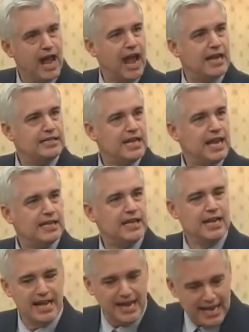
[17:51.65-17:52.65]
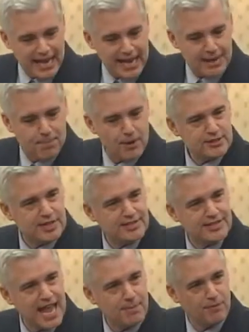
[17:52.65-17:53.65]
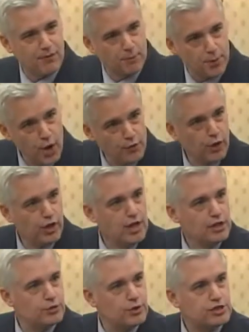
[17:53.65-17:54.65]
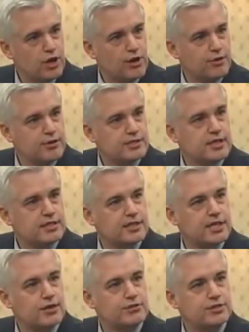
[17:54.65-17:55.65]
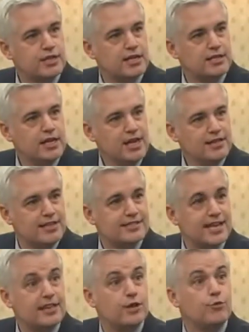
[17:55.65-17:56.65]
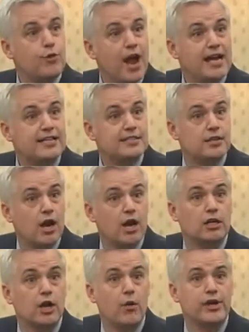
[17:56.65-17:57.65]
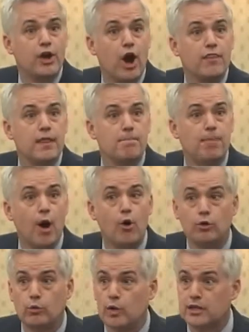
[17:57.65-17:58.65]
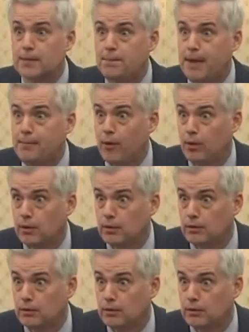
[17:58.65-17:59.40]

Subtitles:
And yet, he puts his stamp of approval to a charter in 1606 that say the rights are going on the boat with the people.